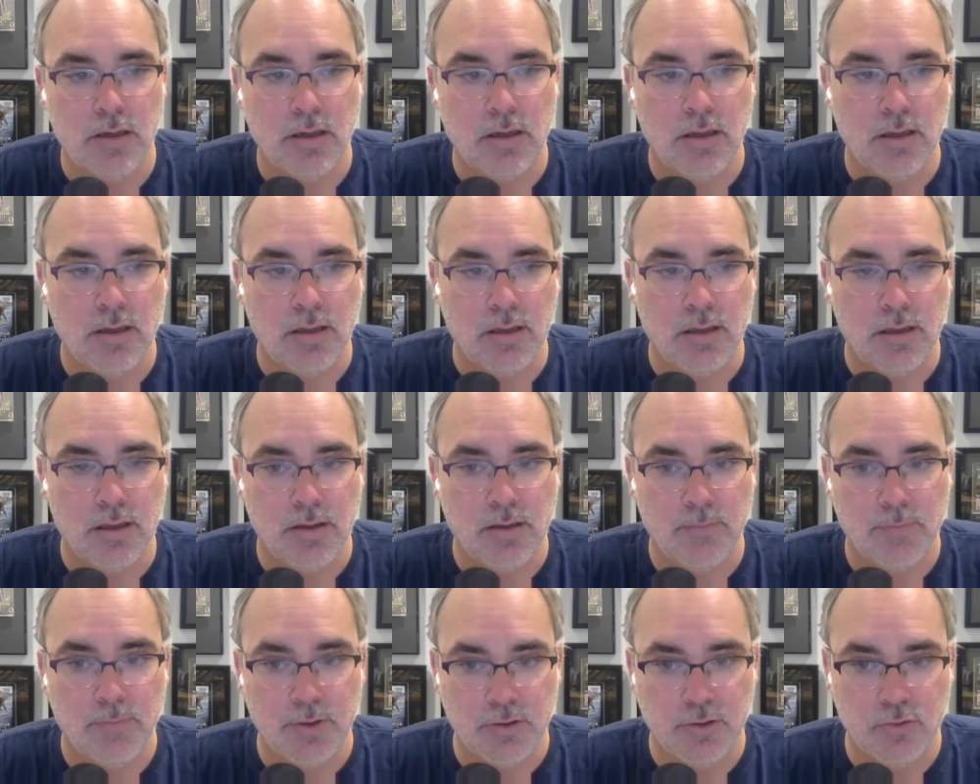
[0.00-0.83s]

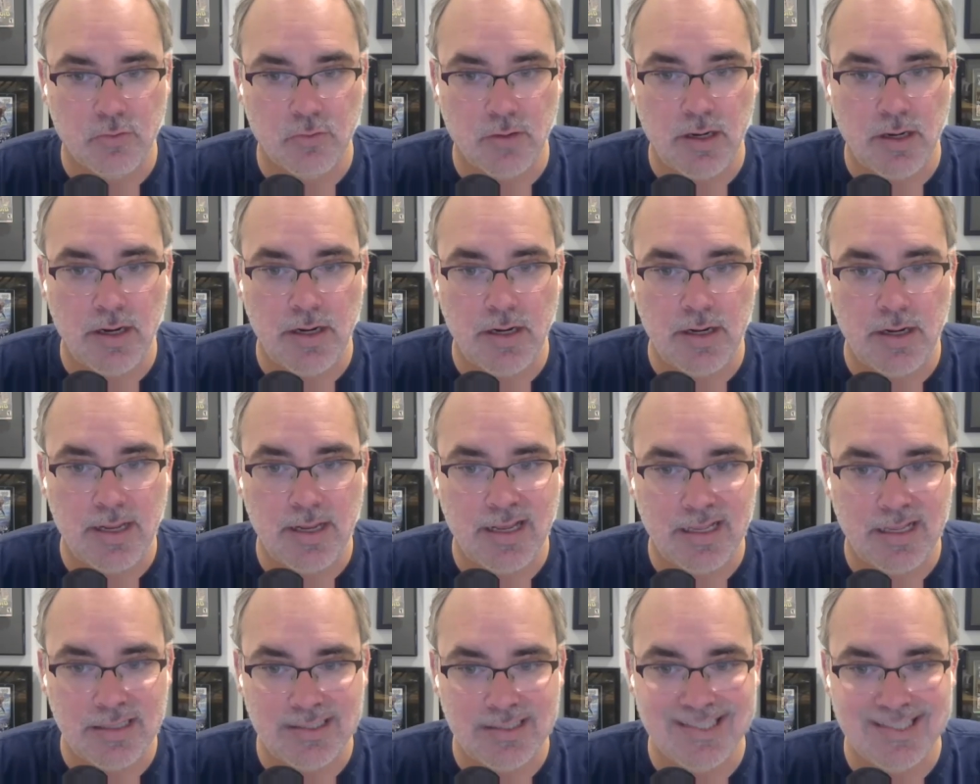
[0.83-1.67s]
Uh, but Kraid
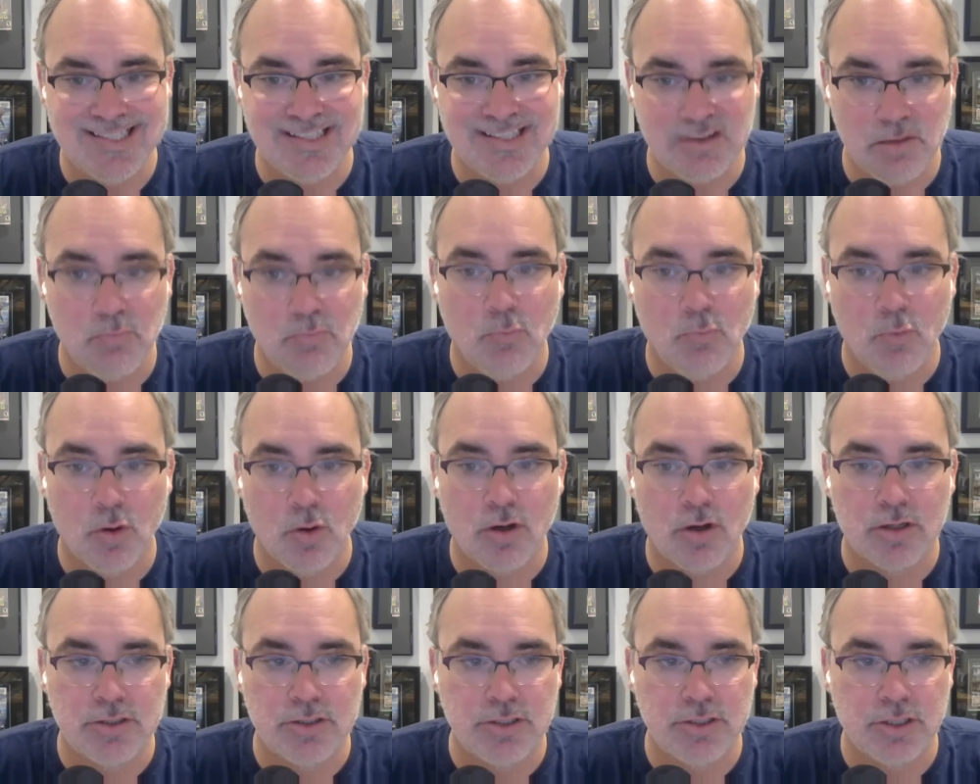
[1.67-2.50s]
had some
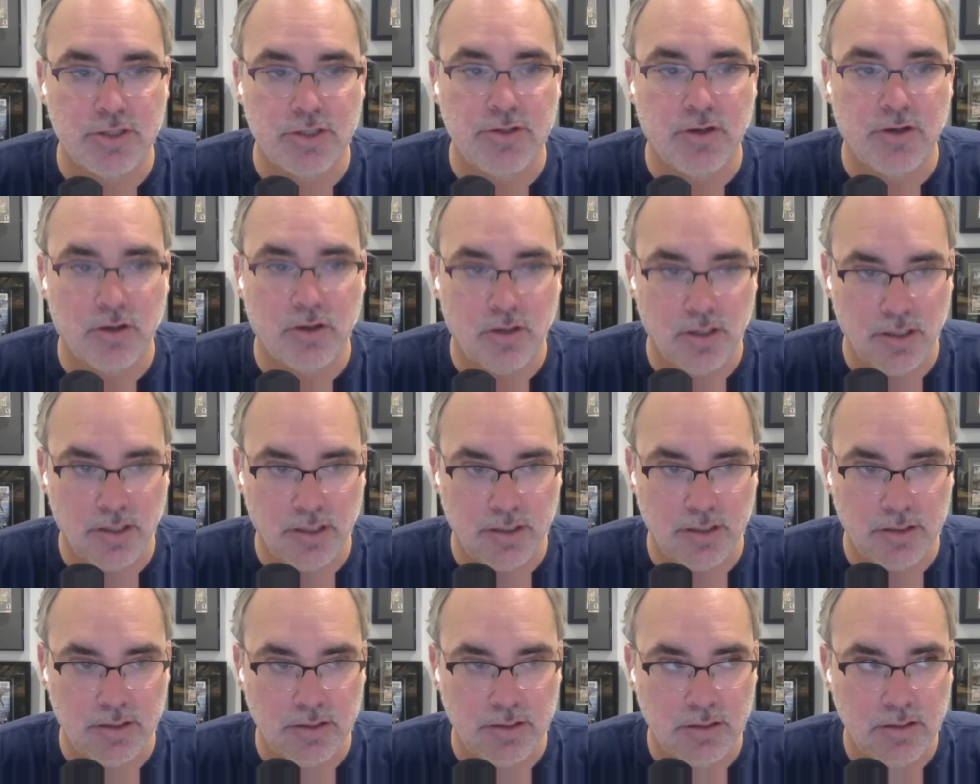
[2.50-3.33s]
work done on
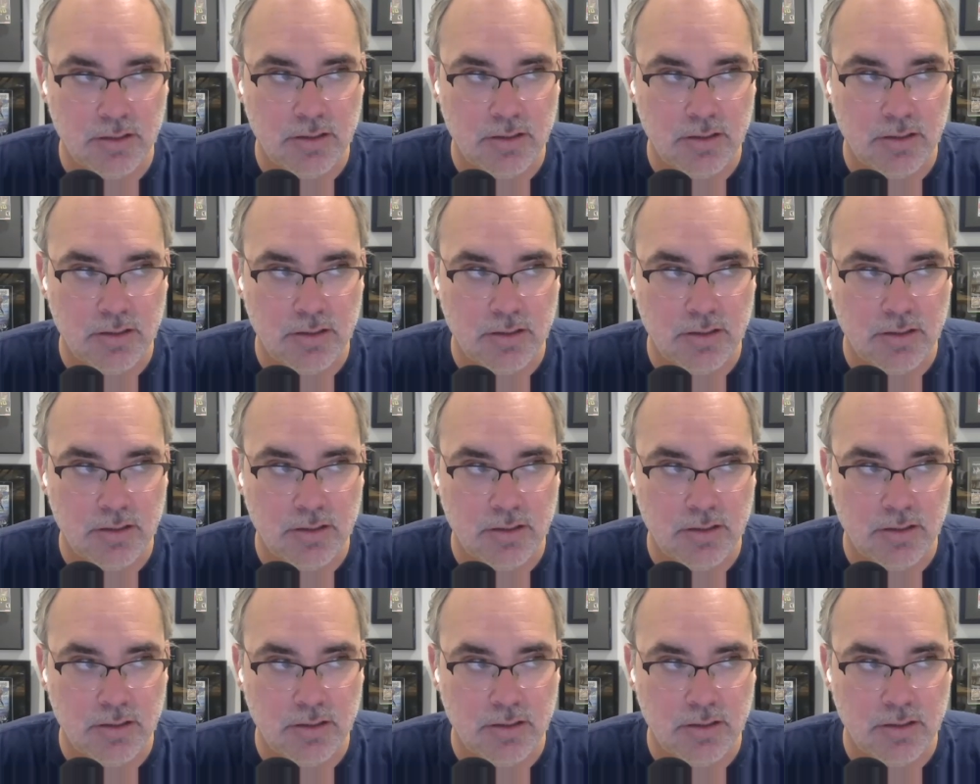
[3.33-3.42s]
it.